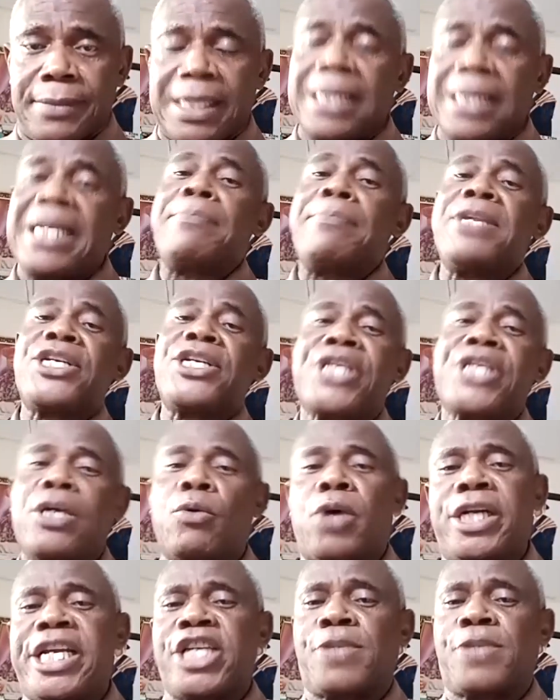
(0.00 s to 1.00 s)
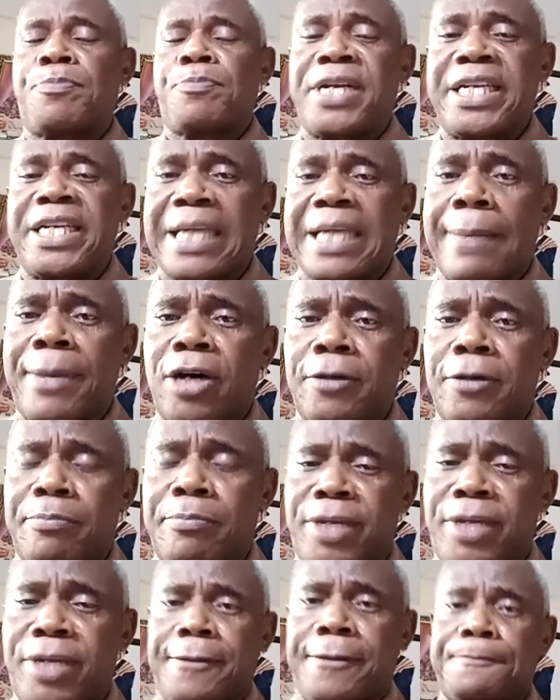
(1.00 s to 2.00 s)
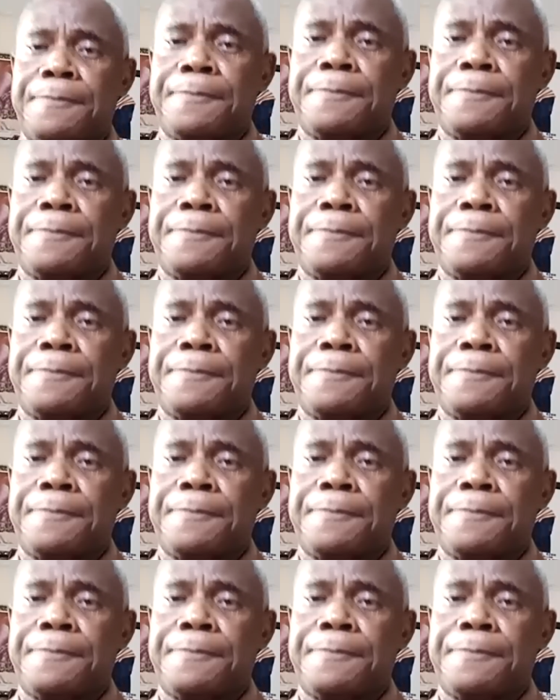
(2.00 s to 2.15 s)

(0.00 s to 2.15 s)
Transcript: Let me share one experience about me.